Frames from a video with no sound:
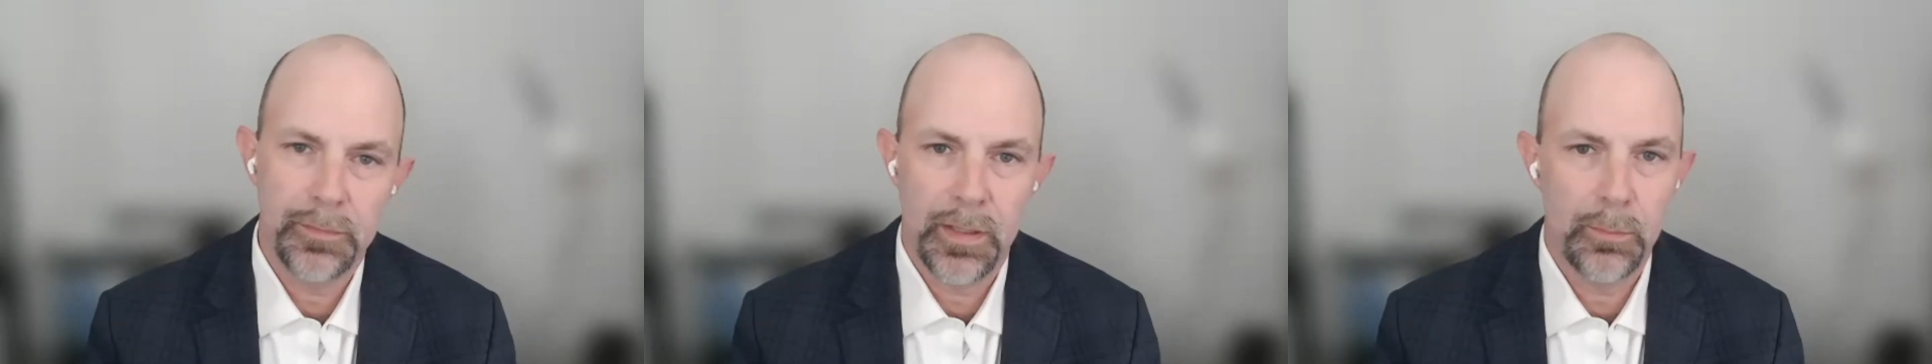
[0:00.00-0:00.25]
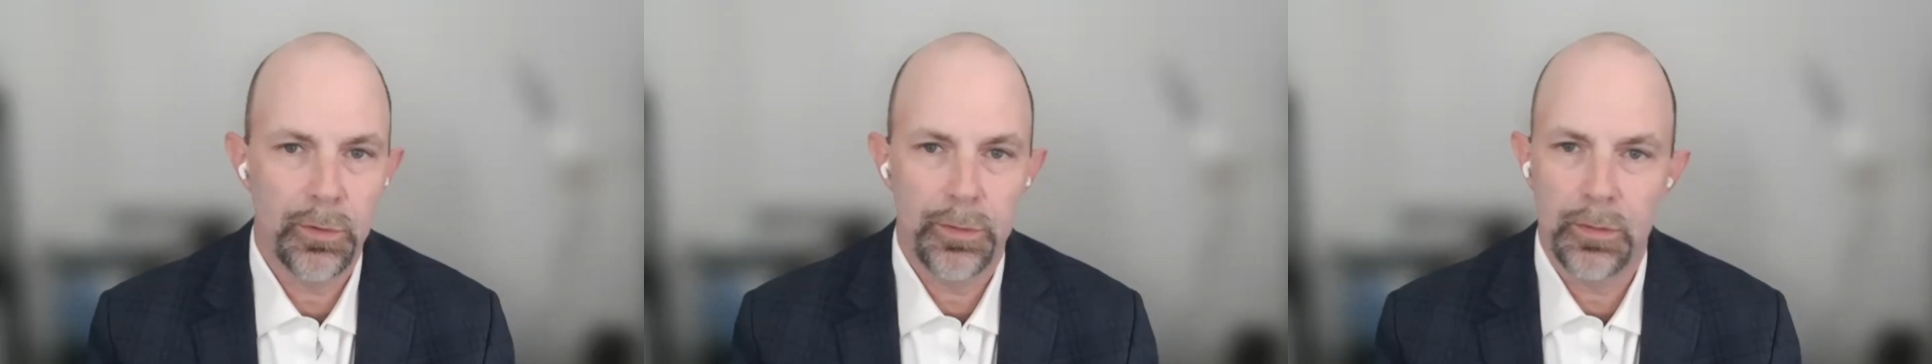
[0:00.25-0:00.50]

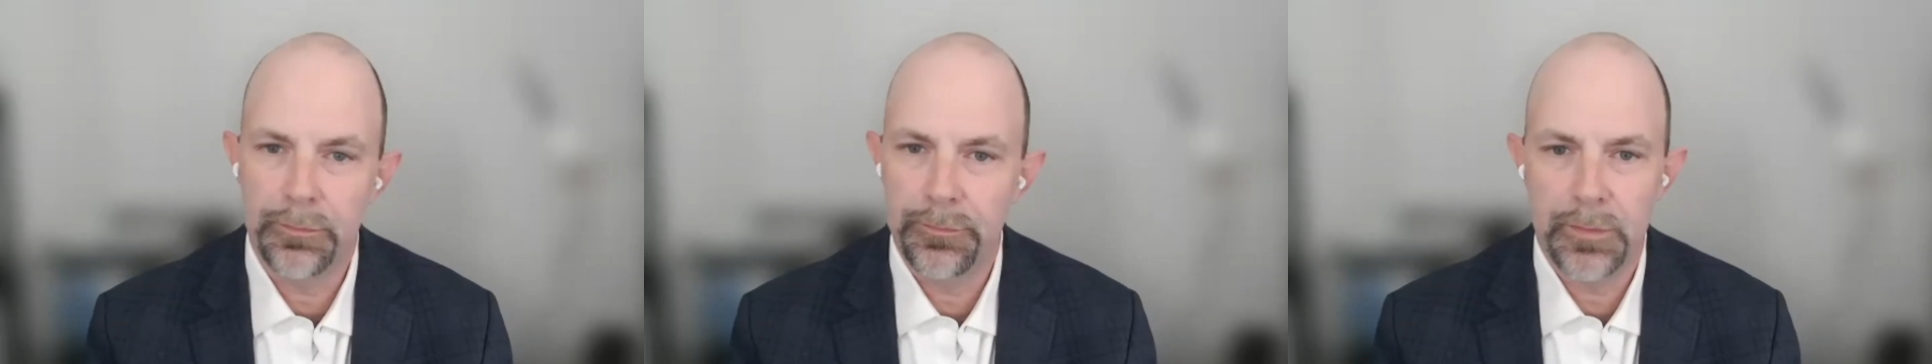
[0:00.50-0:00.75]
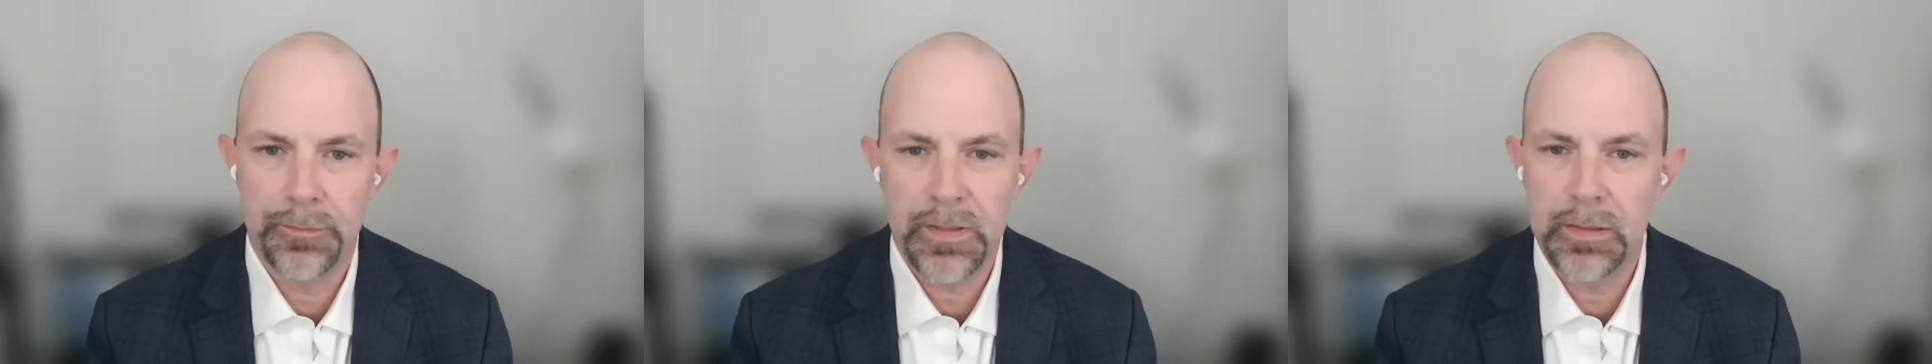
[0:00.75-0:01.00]
neighborhood of
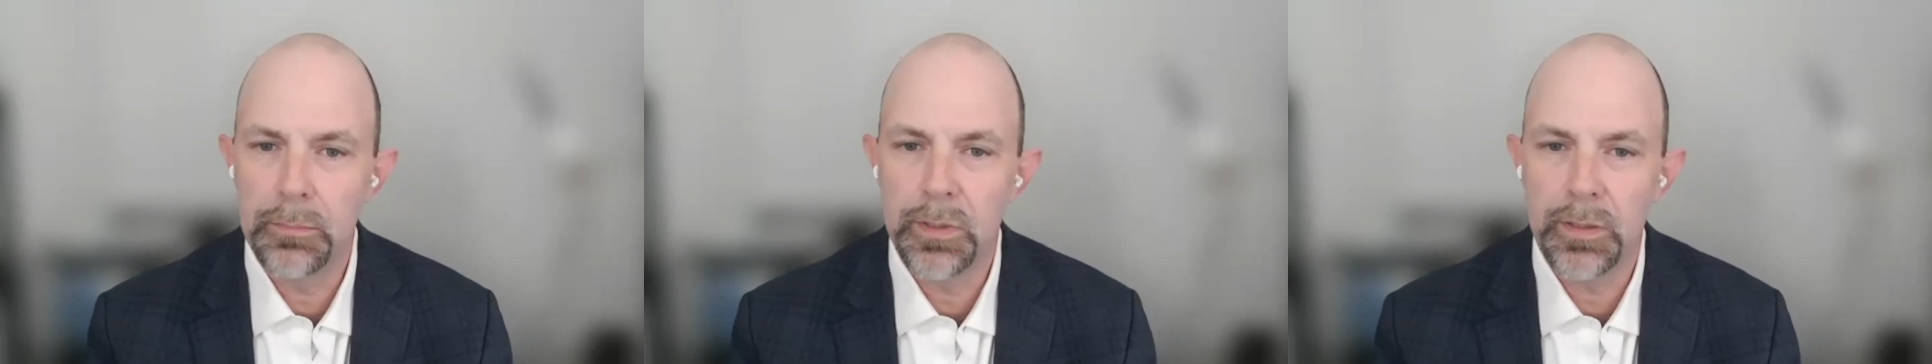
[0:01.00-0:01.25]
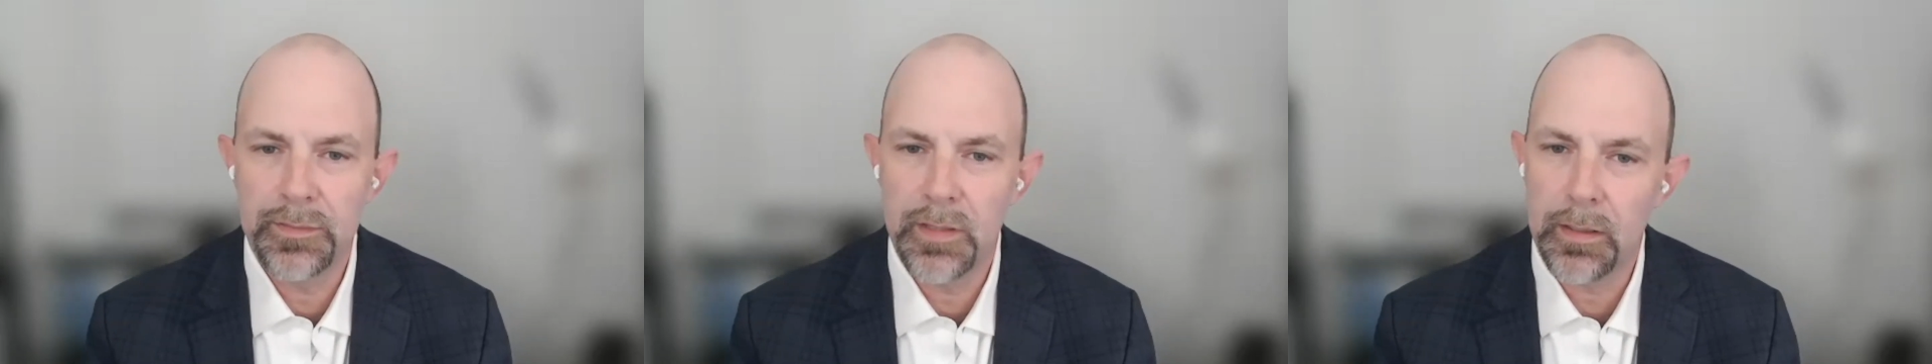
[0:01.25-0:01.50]
15
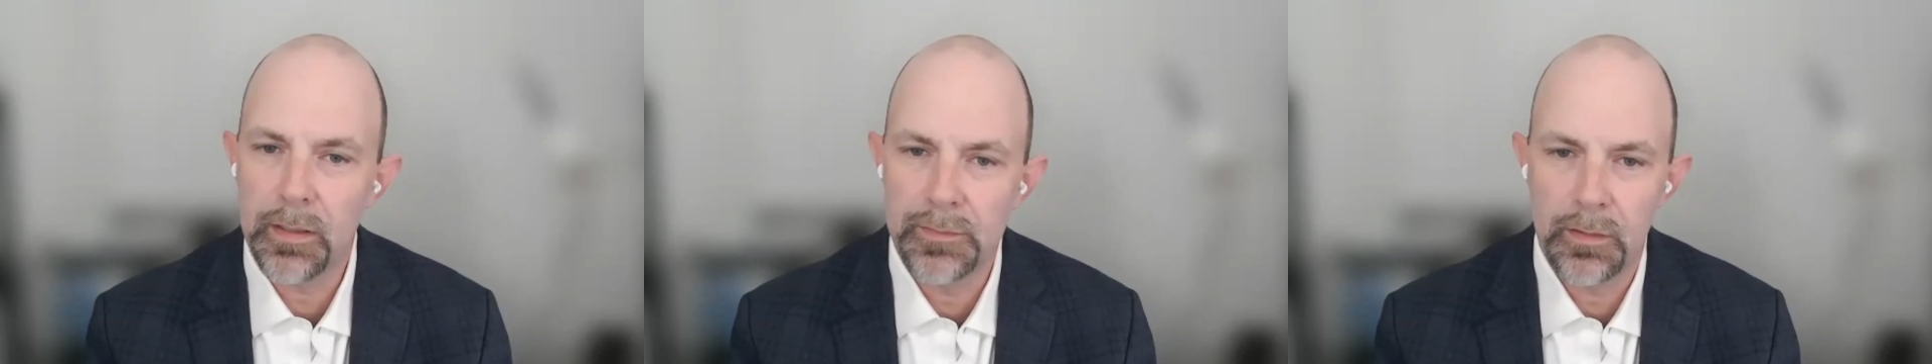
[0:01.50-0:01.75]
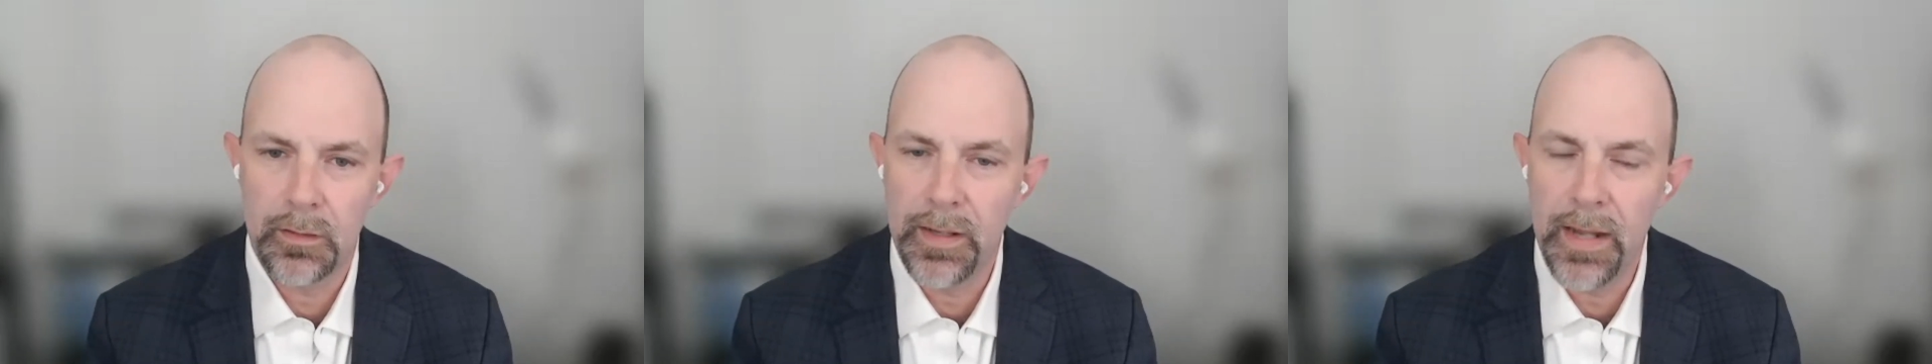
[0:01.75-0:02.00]

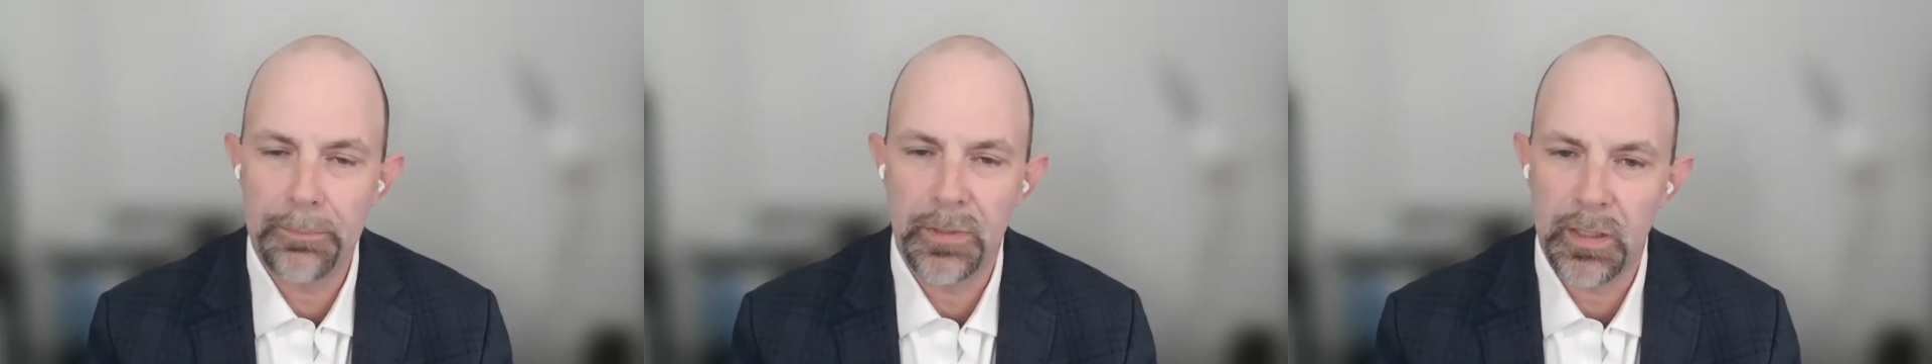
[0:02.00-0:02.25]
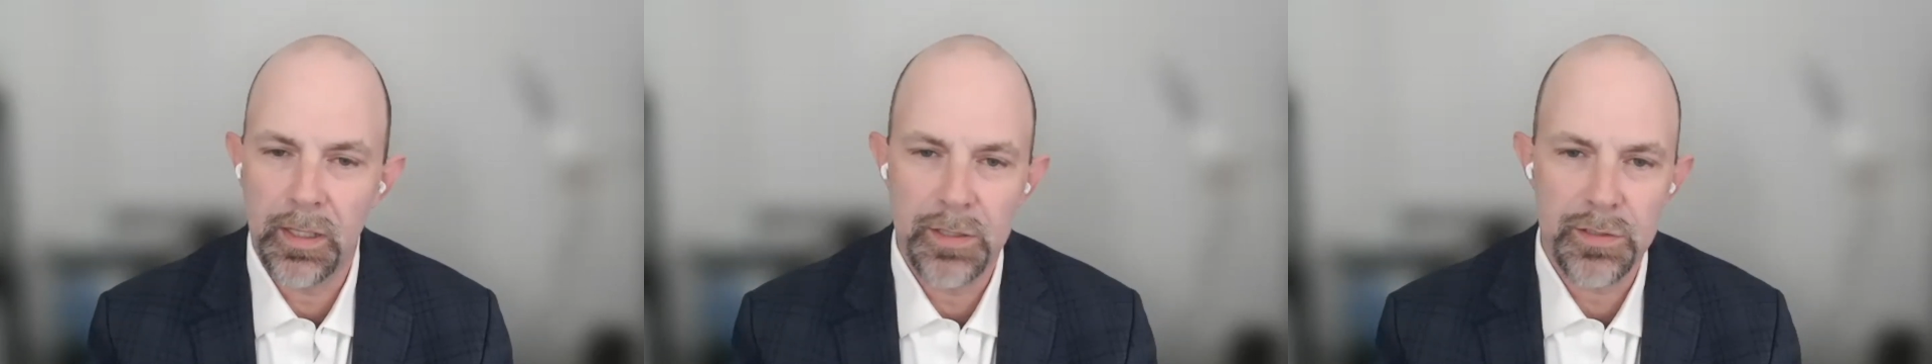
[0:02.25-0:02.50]
milliseconds on an
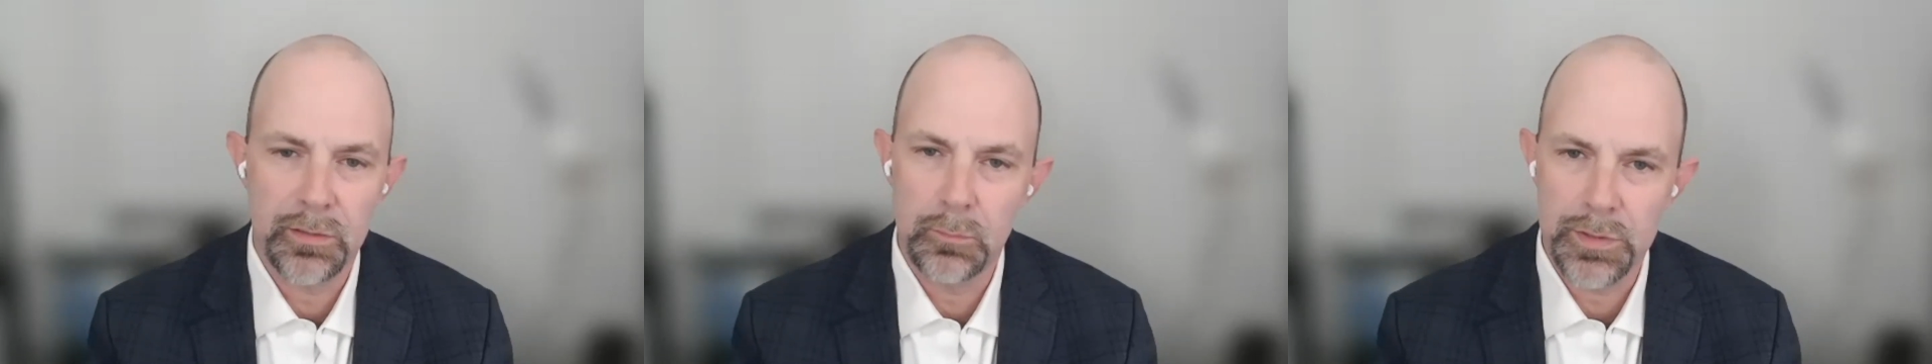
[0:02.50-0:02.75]
application,